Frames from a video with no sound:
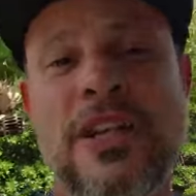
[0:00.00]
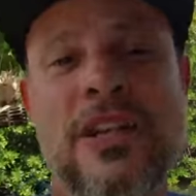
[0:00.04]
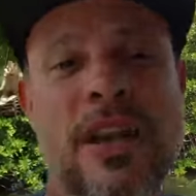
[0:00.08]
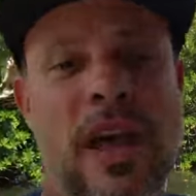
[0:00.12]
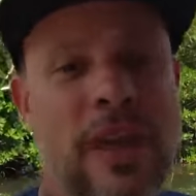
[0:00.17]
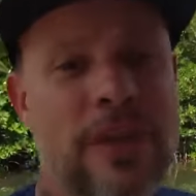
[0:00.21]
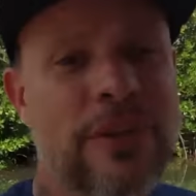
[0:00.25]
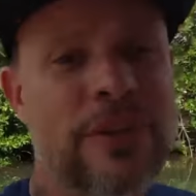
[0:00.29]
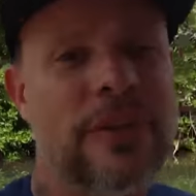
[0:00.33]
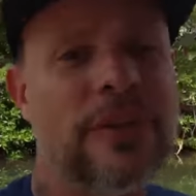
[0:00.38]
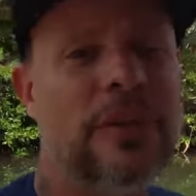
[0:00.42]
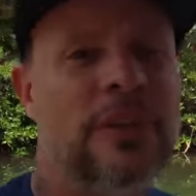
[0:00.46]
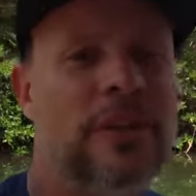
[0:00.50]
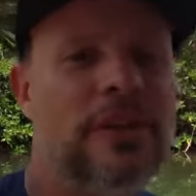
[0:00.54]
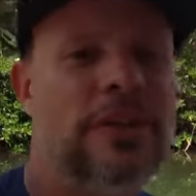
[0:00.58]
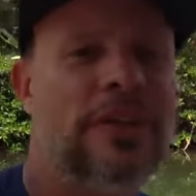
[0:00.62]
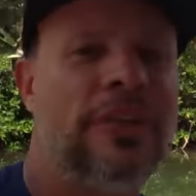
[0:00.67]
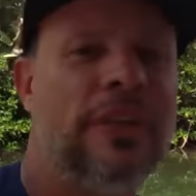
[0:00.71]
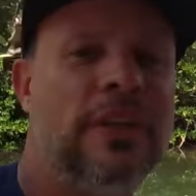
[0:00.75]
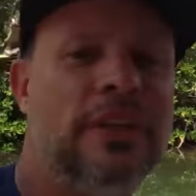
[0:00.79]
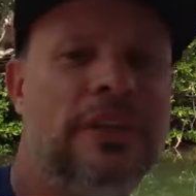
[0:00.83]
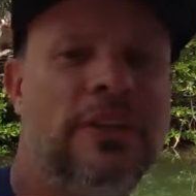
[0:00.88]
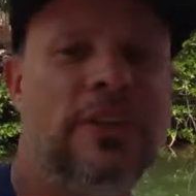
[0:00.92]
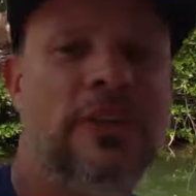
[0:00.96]
another
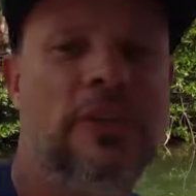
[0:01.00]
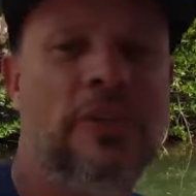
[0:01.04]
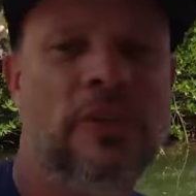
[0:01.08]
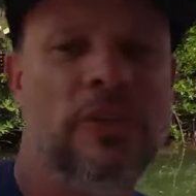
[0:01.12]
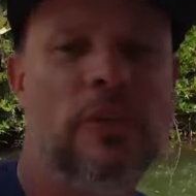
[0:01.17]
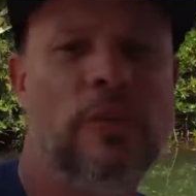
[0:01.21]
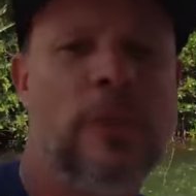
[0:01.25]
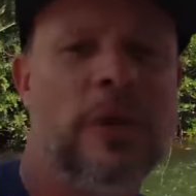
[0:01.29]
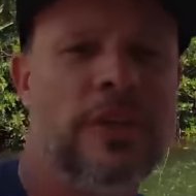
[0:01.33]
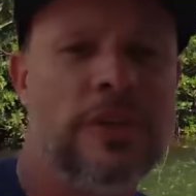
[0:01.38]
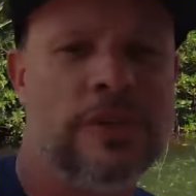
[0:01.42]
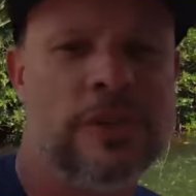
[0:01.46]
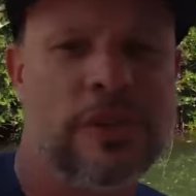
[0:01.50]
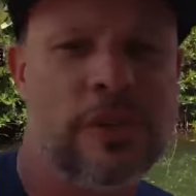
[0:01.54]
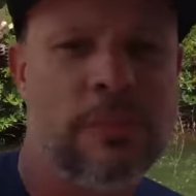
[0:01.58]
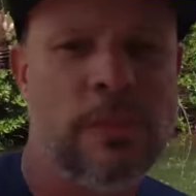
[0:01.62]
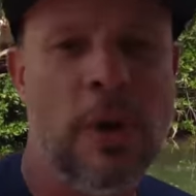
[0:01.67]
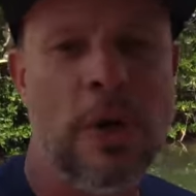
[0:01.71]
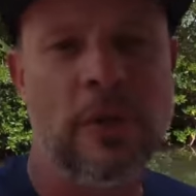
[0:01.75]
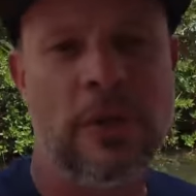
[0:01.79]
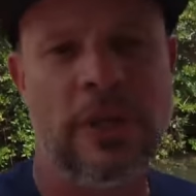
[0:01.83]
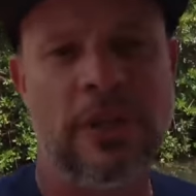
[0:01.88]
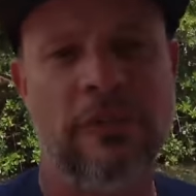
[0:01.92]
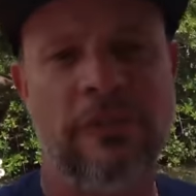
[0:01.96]
good thing to do when you're
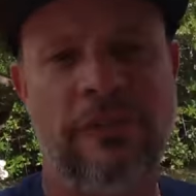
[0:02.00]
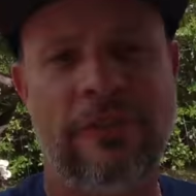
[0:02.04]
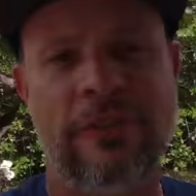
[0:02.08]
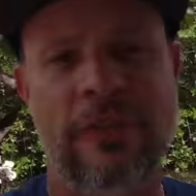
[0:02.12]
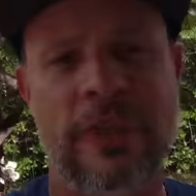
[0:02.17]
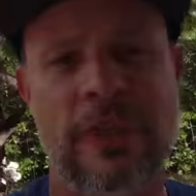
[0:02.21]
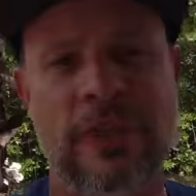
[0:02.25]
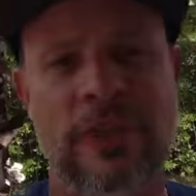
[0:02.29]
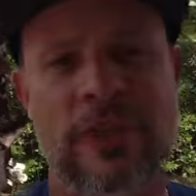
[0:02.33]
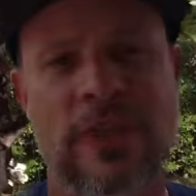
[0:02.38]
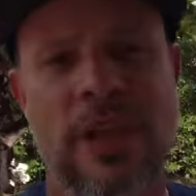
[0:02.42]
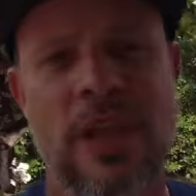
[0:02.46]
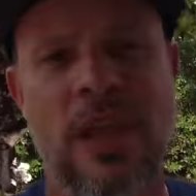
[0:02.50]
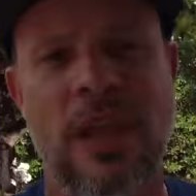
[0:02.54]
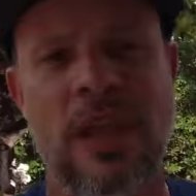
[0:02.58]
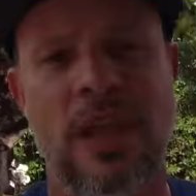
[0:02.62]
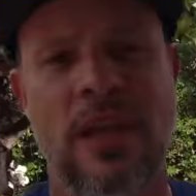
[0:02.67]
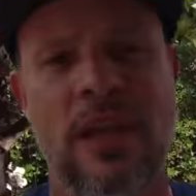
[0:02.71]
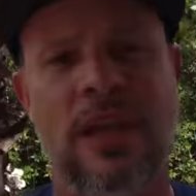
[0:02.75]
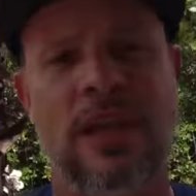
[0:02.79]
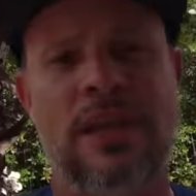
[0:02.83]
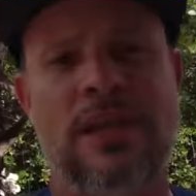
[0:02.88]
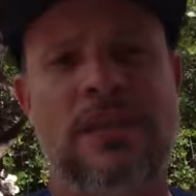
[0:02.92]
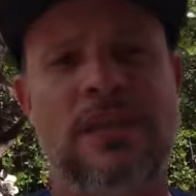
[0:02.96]
smoking fish
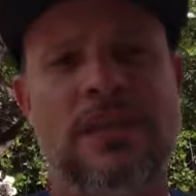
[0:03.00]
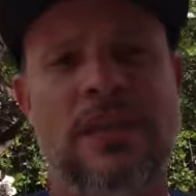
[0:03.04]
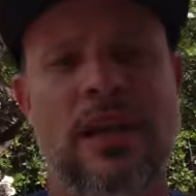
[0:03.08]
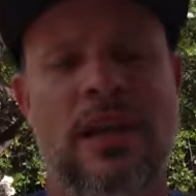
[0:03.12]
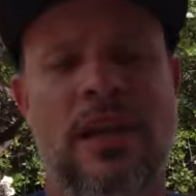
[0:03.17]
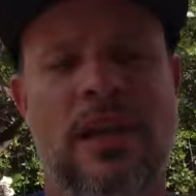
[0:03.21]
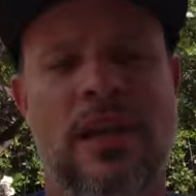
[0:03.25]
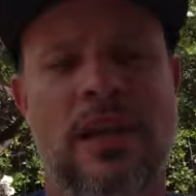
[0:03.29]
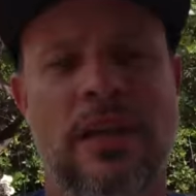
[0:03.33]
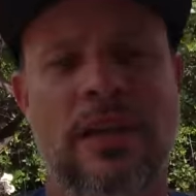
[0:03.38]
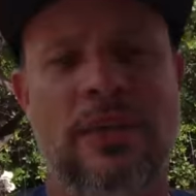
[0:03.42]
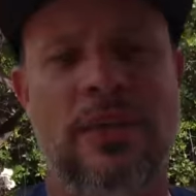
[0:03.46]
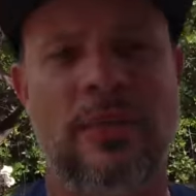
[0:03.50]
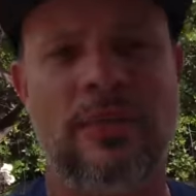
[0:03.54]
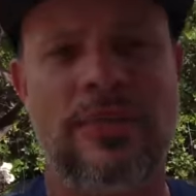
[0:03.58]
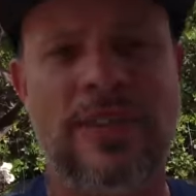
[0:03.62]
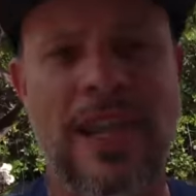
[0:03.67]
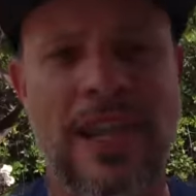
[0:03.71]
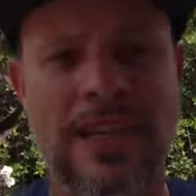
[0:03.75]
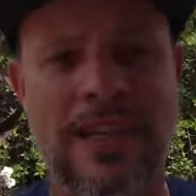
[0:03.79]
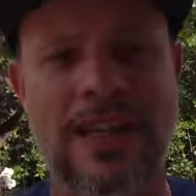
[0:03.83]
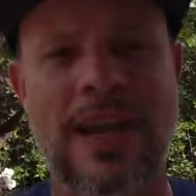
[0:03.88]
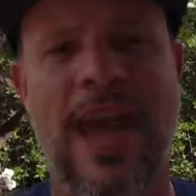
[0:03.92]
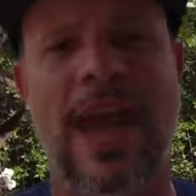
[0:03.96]
is uh,
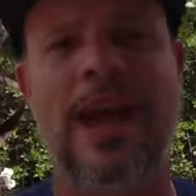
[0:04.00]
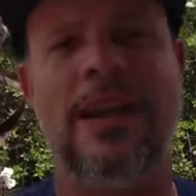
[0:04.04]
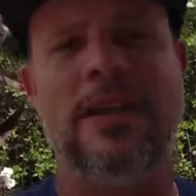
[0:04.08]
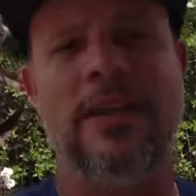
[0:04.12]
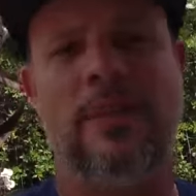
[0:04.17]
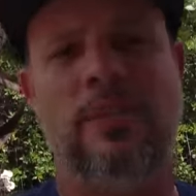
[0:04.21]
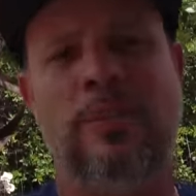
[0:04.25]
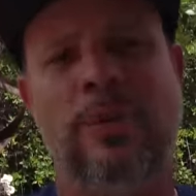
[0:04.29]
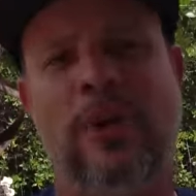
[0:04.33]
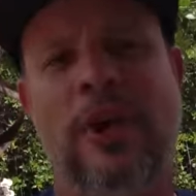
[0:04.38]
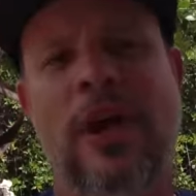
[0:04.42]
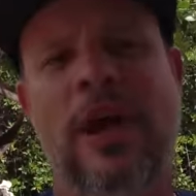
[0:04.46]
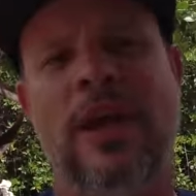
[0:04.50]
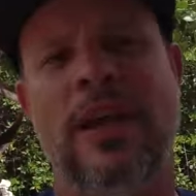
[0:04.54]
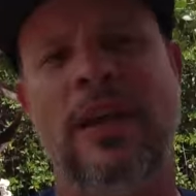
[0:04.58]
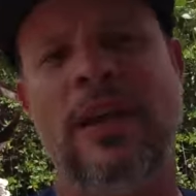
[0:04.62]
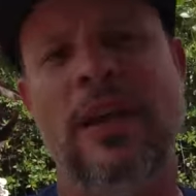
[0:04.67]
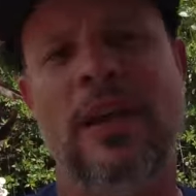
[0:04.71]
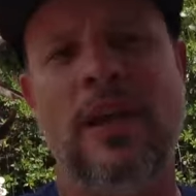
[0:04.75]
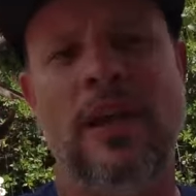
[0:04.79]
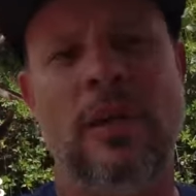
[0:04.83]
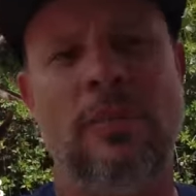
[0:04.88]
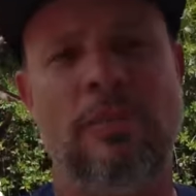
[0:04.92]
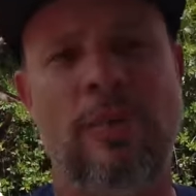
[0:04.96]
take it out of the
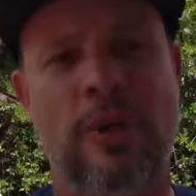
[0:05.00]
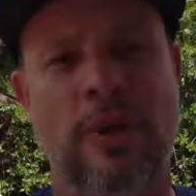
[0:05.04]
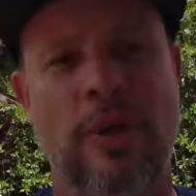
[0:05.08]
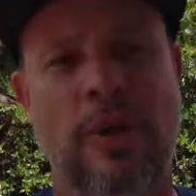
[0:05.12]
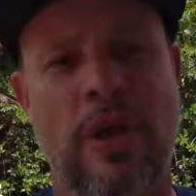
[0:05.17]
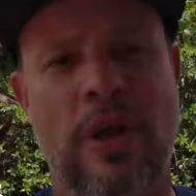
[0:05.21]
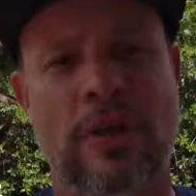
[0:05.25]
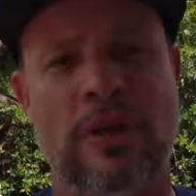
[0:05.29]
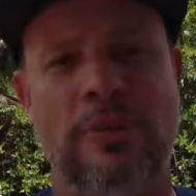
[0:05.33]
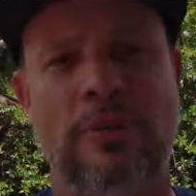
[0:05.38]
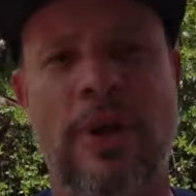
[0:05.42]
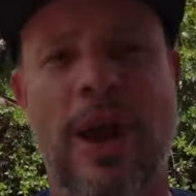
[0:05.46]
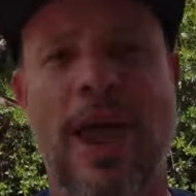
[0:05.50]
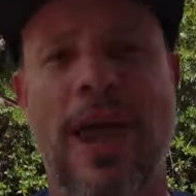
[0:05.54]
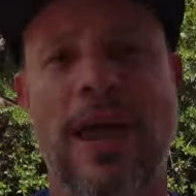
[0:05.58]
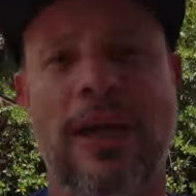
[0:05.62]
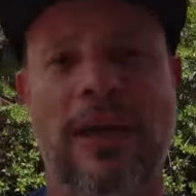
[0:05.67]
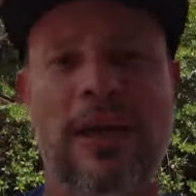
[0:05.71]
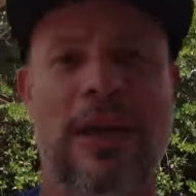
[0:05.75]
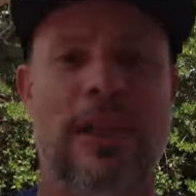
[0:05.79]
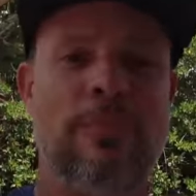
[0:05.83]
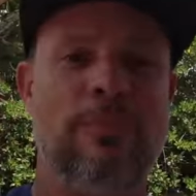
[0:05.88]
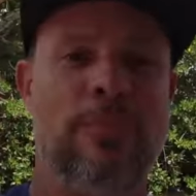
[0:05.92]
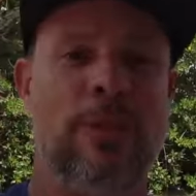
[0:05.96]
brine, put it on a
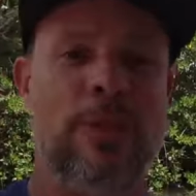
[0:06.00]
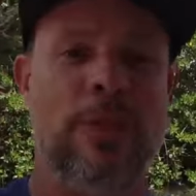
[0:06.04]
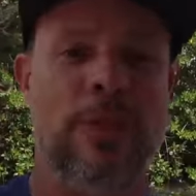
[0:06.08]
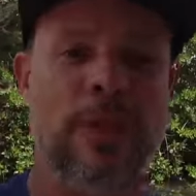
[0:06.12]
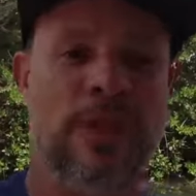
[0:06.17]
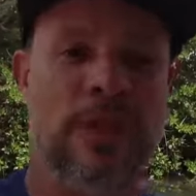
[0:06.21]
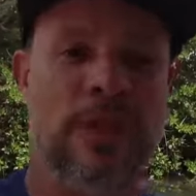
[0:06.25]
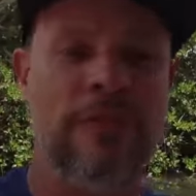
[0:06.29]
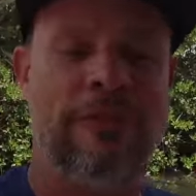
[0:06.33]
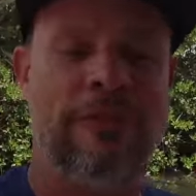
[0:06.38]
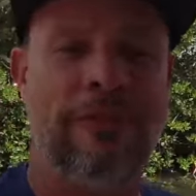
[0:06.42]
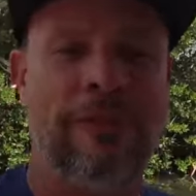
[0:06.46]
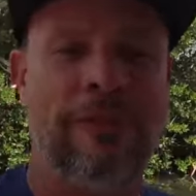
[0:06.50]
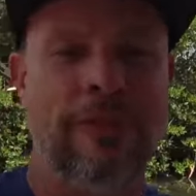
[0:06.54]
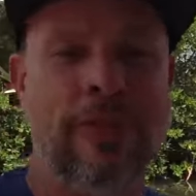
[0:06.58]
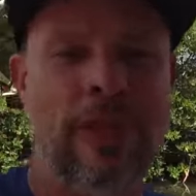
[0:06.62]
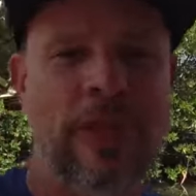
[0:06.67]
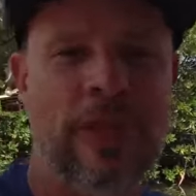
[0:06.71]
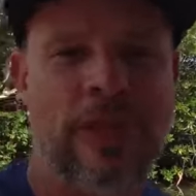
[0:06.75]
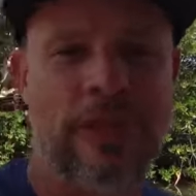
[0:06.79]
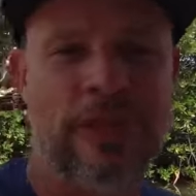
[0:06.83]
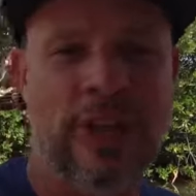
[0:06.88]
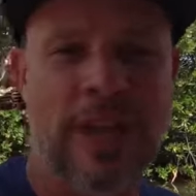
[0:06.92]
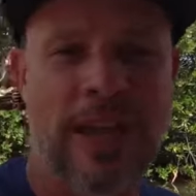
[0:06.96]
rack and put it in the
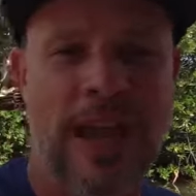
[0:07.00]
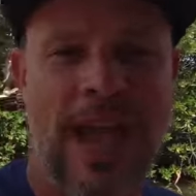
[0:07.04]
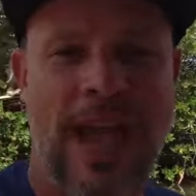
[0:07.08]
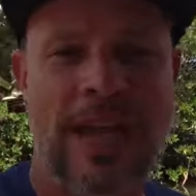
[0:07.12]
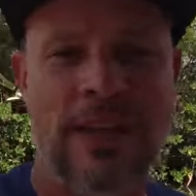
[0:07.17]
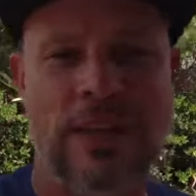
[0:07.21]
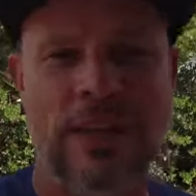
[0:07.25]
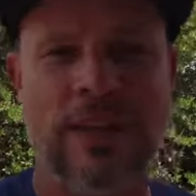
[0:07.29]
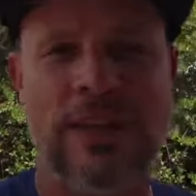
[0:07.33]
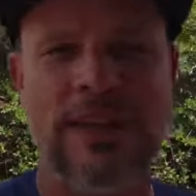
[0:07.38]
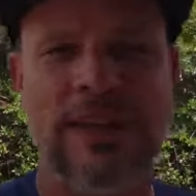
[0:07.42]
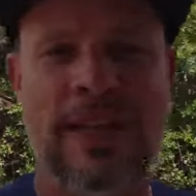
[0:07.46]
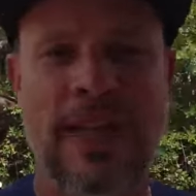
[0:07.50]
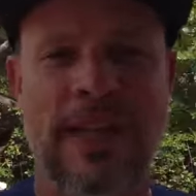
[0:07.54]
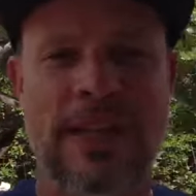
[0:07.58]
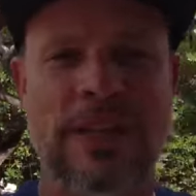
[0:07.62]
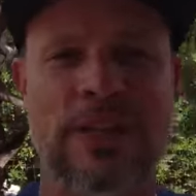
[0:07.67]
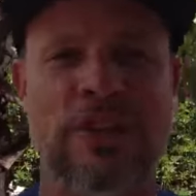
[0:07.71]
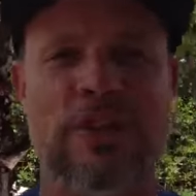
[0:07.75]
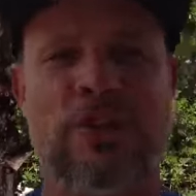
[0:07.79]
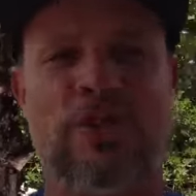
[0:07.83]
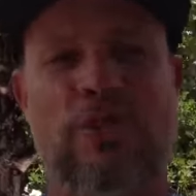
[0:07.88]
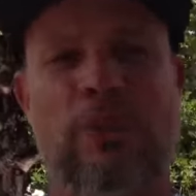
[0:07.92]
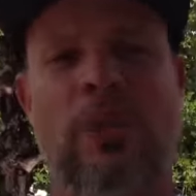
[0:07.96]
fridge and actually let
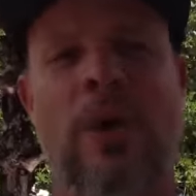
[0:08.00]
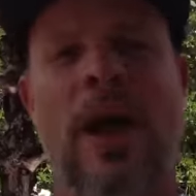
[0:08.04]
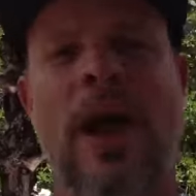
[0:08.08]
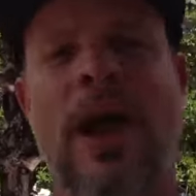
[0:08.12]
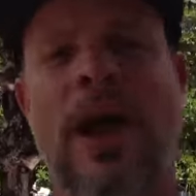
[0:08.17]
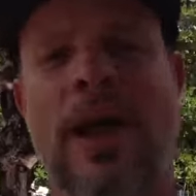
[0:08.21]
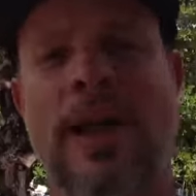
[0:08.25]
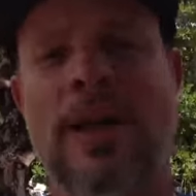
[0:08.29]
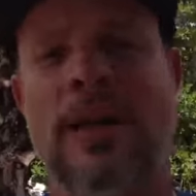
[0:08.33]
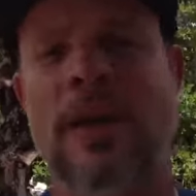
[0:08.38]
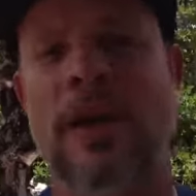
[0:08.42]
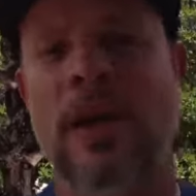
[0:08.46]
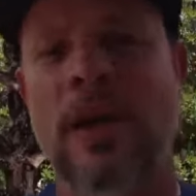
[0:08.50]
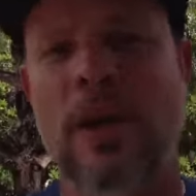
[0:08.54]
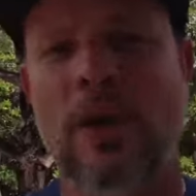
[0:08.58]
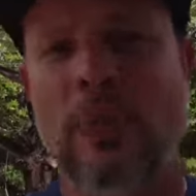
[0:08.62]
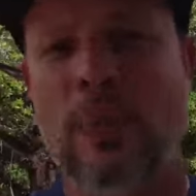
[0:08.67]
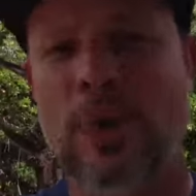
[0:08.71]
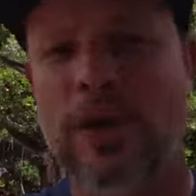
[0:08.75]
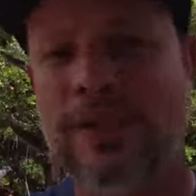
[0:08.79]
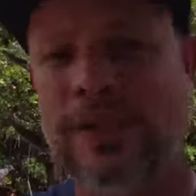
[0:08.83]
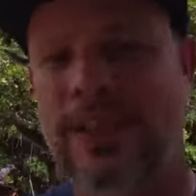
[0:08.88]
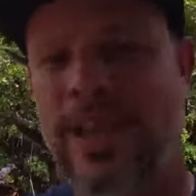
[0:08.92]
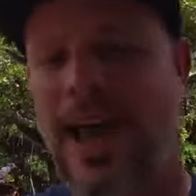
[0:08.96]
it dry.
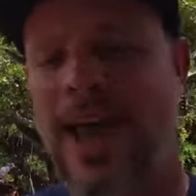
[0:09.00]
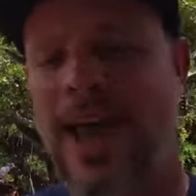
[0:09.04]
What